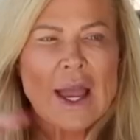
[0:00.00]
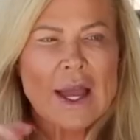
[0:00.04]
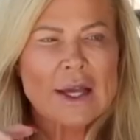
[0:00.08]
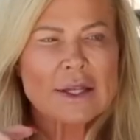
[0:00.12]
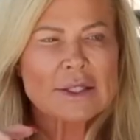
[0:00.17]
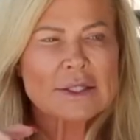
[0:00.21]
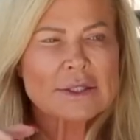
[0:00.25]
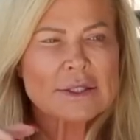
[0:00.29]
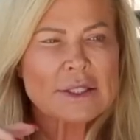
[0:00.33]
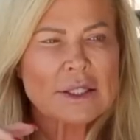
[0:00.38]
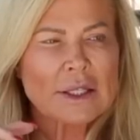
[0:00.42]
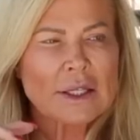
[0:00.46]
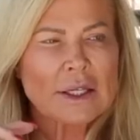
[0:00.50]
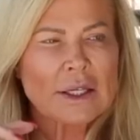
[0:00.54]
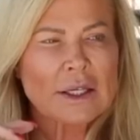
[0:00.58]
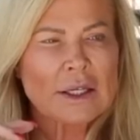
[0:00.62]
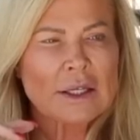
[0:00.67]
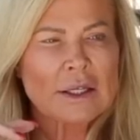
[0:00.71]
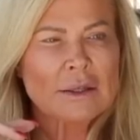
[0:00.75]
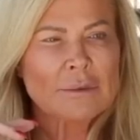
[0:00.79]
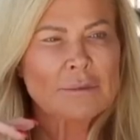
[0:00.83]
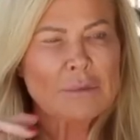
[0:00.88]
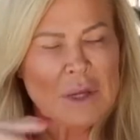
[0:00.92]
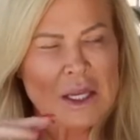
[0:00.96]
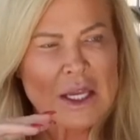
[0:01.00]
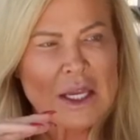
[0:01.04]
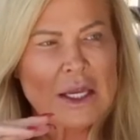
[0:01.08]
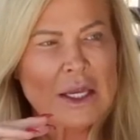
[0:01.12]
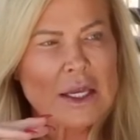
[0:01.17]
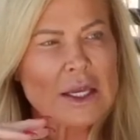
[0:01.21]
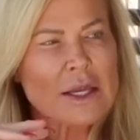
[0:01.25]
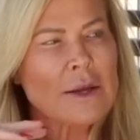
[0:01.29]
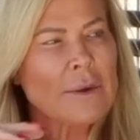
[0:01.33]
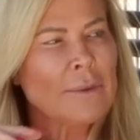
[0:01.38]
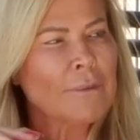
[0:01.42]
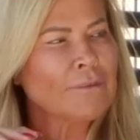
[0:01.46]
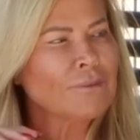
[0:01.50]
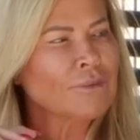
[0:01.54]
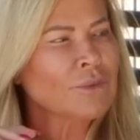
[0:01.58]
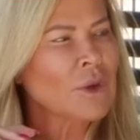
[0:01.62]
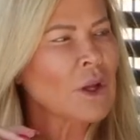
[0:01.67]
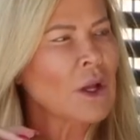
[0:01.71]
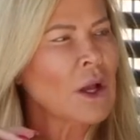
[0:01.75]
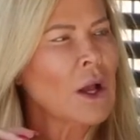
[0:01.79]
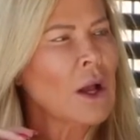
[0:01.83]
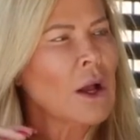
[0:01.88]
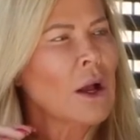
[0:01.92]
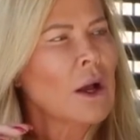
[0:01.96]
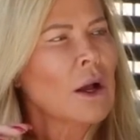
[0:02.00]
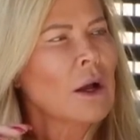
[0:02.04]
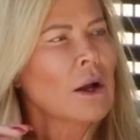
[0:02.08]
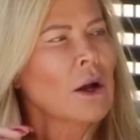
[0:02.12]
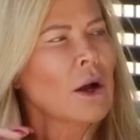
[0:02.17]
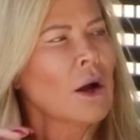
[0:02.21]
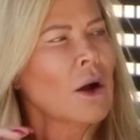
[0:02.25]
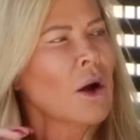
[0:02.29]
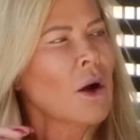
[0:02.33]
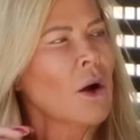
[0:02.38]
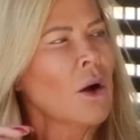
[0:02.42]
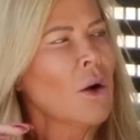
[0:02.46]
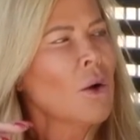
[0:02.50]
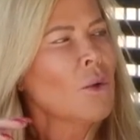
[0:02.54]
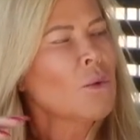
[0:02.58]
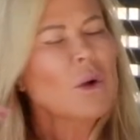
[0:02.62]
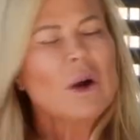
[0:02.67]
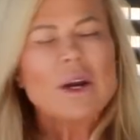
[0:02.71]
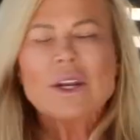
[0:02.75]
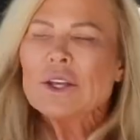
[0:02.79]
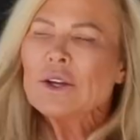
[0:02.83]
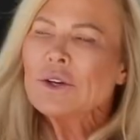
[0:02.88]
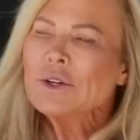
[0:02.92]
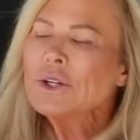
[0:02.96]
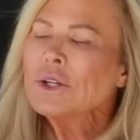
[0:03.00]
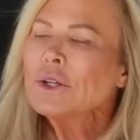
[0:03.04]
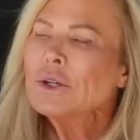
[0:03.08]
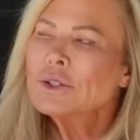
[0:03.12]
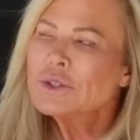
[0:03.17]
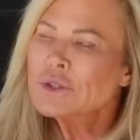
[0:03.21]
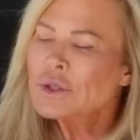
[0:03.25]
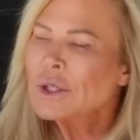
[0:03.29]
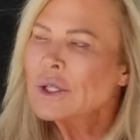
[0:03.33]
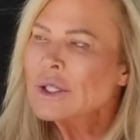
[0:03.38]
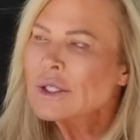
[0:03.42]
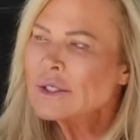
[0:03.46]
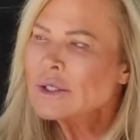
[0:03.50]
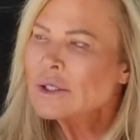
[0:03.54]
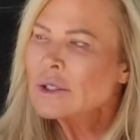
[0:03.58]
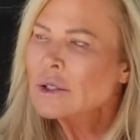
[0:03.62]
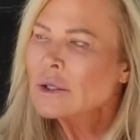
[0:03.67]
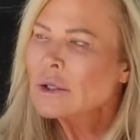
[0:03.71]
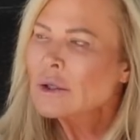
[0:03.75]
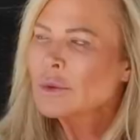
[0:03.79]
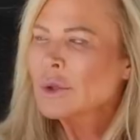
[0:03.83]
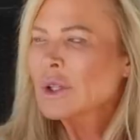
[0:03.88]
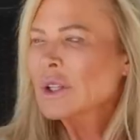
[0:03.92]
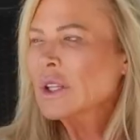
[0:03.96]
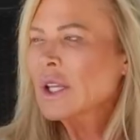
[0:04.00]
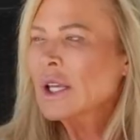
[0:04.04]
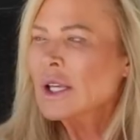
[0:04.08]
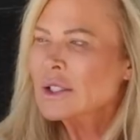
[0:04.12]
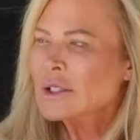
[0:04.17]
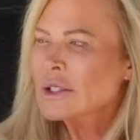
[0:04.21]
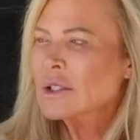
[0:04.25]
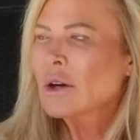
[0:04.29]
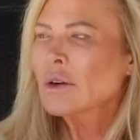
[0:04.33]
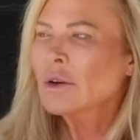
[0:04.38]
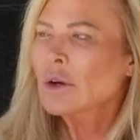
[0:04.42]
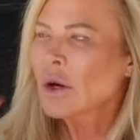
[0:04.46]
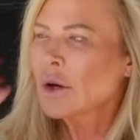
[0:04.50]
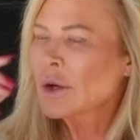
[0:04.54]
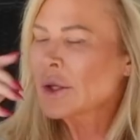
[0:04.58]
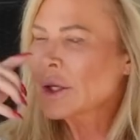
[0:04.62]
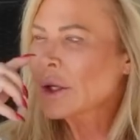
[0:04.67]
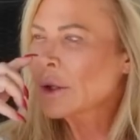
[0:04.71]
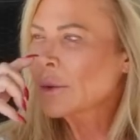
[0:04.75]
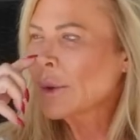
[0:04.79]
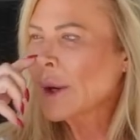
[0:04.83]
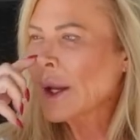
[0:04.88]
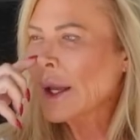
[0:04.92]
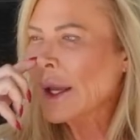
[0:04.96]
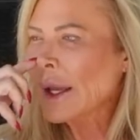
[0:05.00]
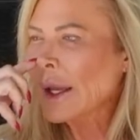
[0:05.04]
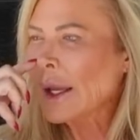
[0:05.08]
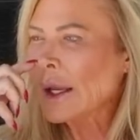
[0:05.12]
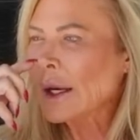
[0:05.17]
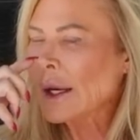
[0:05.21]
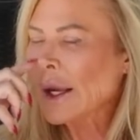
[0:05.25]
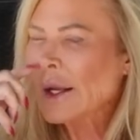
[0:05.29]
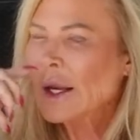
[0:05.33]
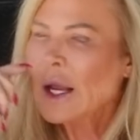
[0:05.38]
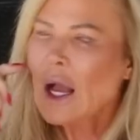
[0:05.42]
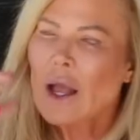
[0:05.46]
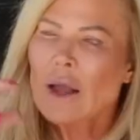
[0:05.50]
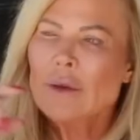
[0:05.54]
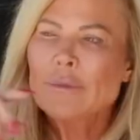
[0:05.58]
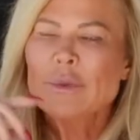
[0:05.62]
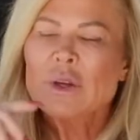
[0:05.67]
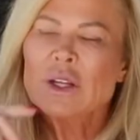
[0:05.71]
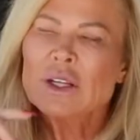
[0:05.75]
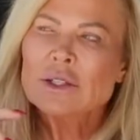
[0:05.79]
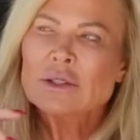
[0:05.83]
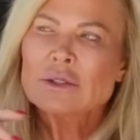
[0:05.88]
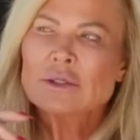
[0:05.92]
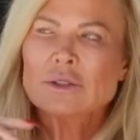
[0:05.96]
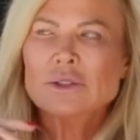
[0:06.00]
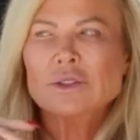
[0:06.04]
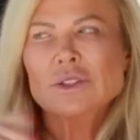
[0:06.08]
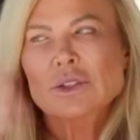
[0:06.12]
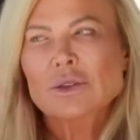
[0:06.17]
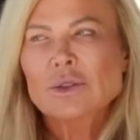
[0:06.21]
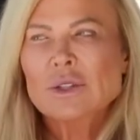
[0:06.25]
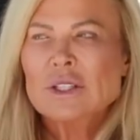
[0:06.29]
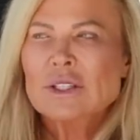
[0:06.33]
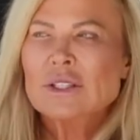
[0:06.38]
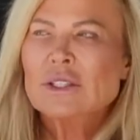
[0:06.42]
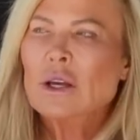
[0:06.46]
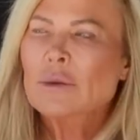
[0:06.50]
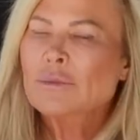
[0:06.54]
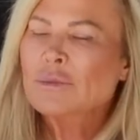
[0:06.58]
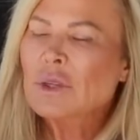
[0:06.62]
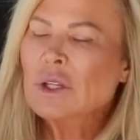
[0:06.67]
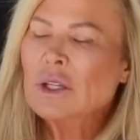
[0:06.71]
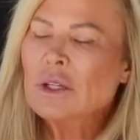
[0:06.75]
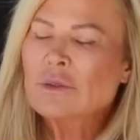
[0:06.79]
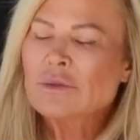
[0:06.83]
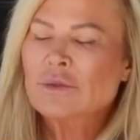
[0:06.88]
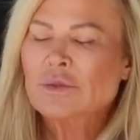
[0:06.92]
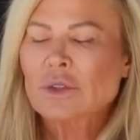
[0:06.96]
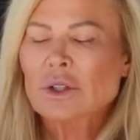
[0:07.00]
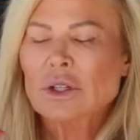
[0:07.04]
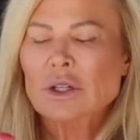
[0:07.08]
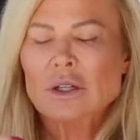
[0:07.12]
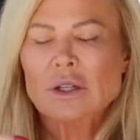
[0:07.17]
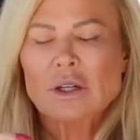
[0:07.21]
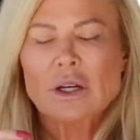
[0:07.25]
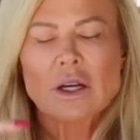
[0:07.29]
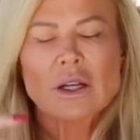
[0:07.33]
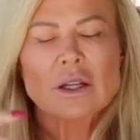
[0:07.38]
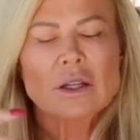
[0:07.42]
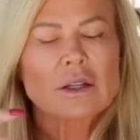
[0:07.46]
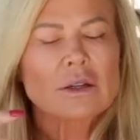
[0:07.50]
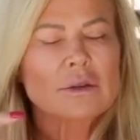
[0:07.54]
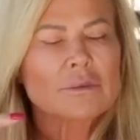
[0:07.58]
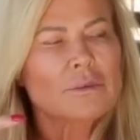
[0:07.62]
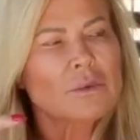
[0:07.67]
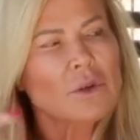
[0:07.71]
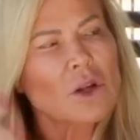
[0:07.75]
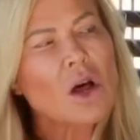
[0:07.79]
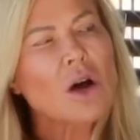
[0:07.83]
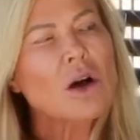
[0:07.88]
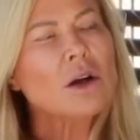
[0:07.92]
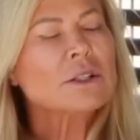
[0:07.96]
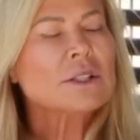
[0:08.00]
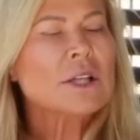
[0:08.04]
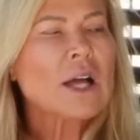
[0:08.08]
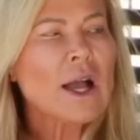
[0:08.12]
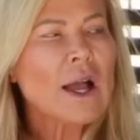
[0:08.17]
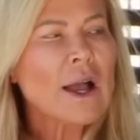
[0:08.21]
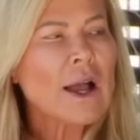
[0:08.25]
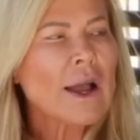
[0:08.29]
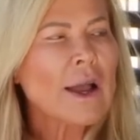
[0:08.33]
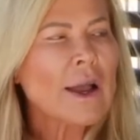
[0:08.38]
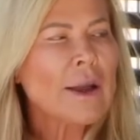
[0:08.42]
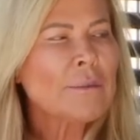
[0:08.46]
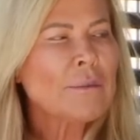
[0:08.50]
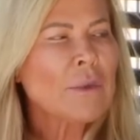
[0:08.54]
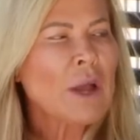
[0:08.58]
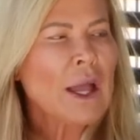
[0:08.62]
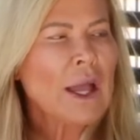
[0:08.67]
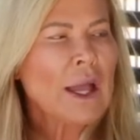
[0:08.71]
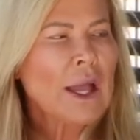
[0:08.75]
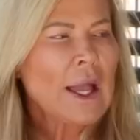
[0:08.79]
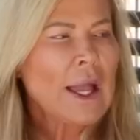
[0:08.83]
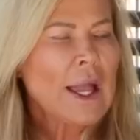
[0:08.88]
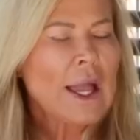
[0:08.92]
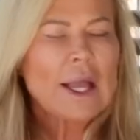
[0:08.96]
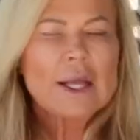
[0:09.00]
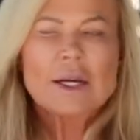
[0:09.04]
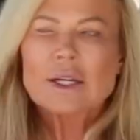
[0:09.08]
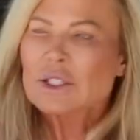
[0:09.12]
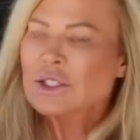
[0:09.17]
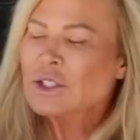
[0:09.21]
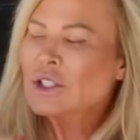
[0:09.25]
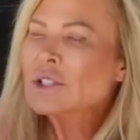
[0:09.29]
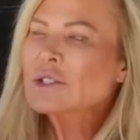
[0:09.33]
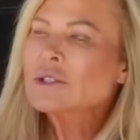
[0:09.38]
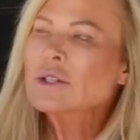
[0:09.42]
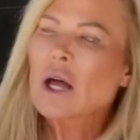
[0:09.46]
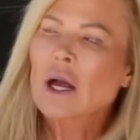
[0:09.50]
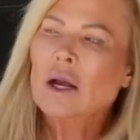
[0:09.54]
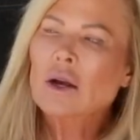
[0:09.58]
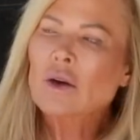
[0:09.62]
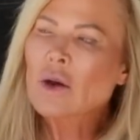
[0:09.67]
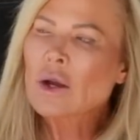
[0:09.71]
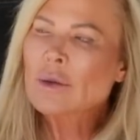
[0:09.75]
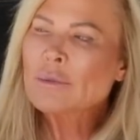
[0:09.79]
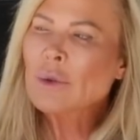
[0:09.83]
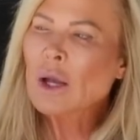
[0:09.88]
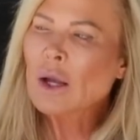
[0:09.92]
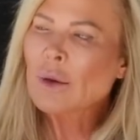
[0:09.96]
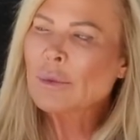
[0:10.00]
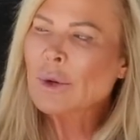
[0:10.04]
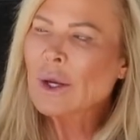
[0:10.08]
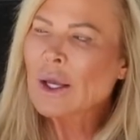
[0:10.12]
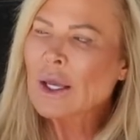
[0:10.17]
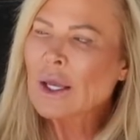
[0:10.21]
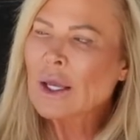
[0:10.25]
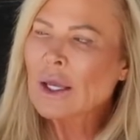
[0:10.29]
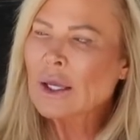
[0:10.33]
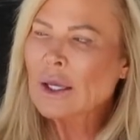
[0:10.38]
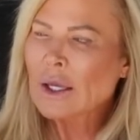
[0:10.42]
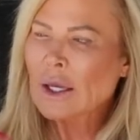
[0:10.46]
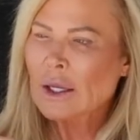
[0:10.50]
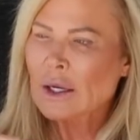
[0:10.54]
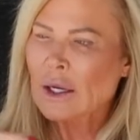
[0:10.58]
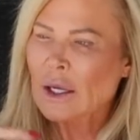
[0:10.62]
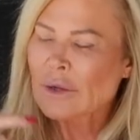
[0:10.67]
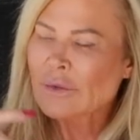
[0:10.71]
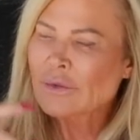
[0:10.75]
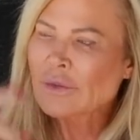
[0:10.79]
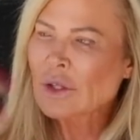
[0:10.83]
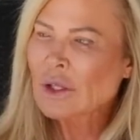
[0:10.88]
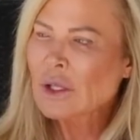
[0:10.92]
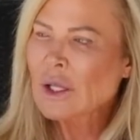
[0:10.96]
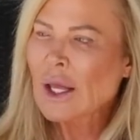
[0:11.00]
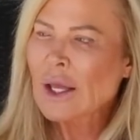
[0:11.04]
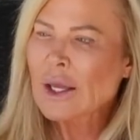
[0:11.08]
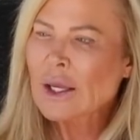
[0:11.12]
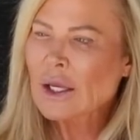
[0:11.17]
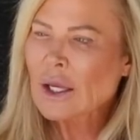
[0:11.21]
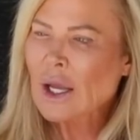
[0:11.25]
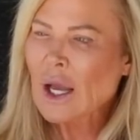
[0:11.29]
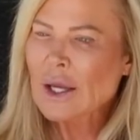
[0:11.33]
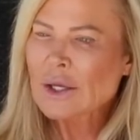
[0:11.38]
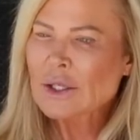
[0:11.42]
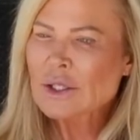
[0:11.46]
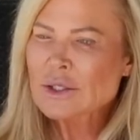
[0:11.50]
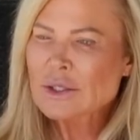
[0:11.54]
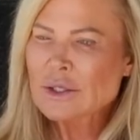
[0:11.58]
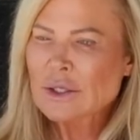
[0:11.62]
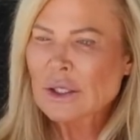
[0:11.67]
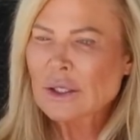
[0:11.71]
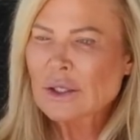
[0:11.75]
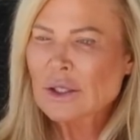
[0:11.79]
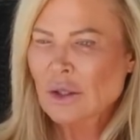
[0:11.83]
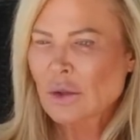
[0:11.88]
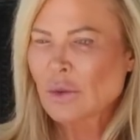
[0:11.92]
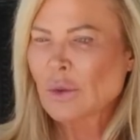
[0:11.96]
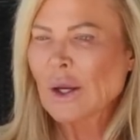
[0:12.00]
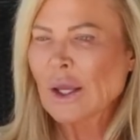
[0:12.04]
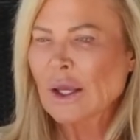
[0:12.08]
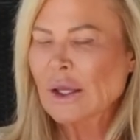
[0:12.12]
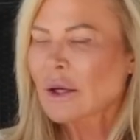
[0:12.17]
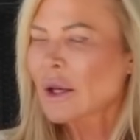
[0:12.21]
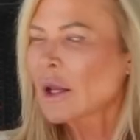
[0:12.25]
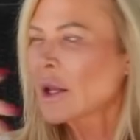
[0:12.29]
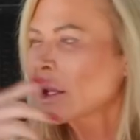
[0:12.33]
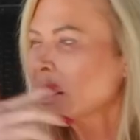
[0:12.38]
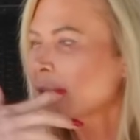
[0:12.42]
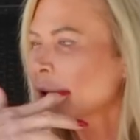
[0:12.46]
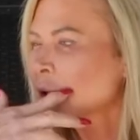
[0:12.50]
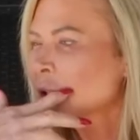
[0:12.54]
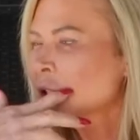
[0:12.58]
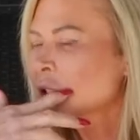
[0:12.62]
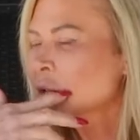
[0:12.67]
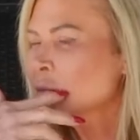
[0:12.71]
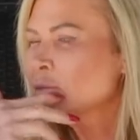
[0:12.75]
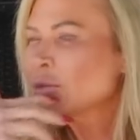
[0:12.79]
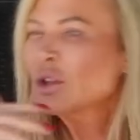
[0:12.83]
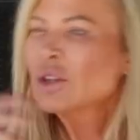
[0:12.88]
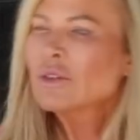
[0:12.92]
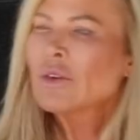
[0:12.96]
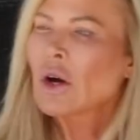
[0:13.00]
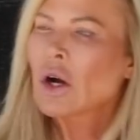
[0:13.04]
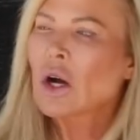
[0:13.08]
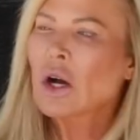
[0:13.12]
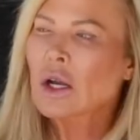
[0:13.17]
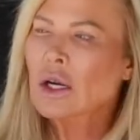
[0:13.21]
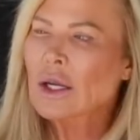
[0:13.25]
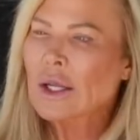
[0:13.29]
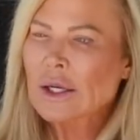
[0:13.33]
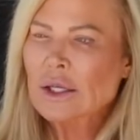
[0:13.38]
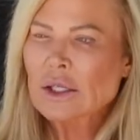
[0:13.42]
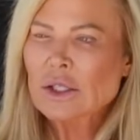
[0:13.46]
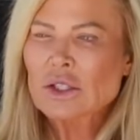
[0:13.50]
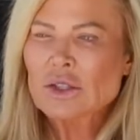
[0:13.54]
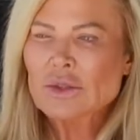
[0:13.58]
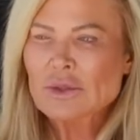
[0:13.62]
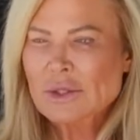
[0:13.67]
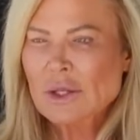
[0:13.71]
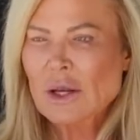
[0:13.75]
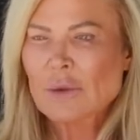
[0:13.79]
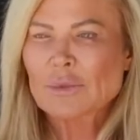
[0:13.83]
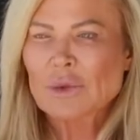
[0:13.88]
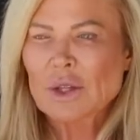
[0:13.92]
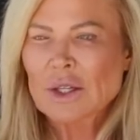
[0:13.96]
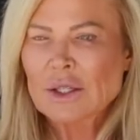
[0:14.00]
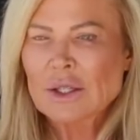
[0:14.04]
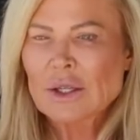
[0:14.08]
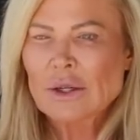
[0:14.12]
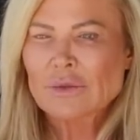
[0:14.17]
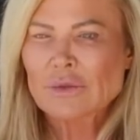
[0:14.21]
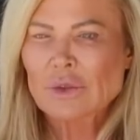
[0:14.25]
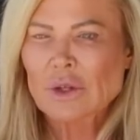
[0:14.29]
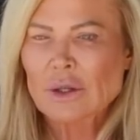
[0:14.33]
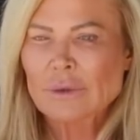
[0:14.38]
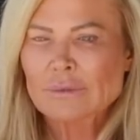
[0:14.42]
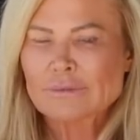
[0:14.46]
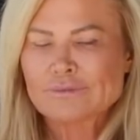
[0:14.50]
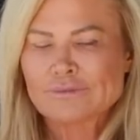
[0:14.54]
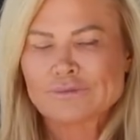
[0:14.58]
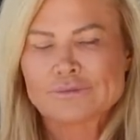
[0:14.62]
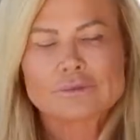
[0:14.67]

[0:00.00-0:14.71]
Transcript: asking me, what do you do, Theresa, when things don't go your way? Like, I've been doing something for a long time and it's just not going my way and I feel like I just need to quit and just move on and do something different.